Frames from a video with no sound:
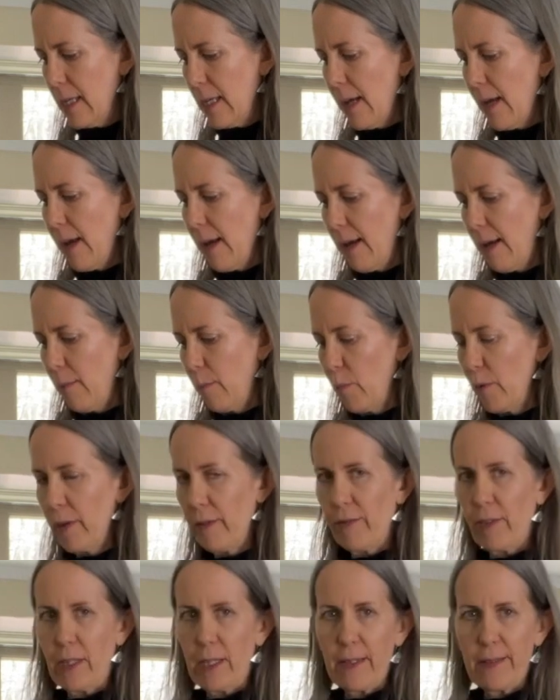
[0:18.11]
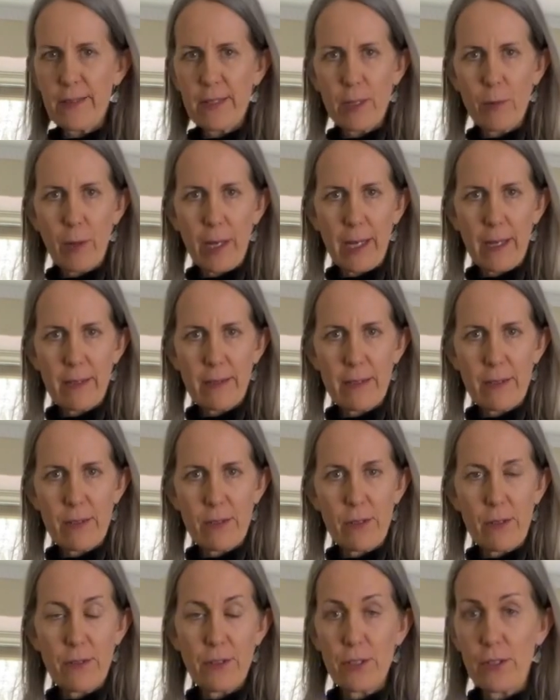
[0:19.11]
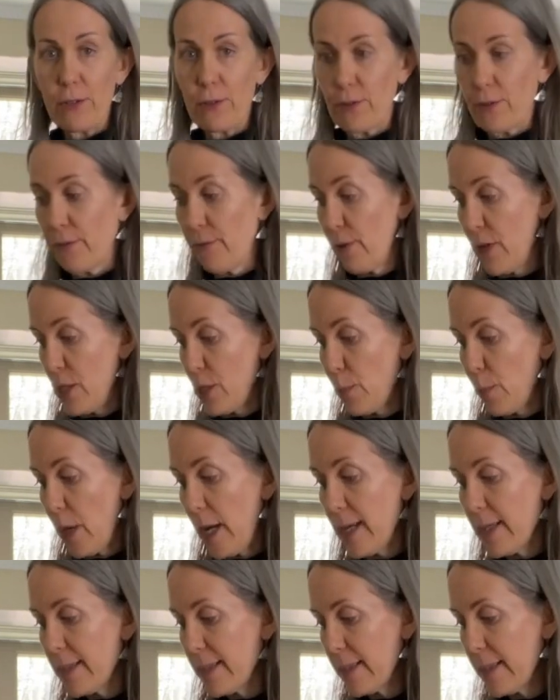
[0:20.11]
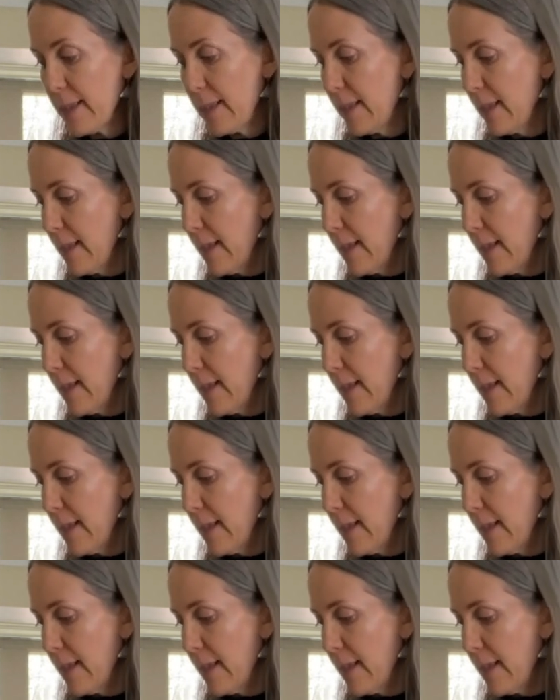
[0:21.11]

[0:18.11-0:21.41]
One of the easy ways is to use a French press.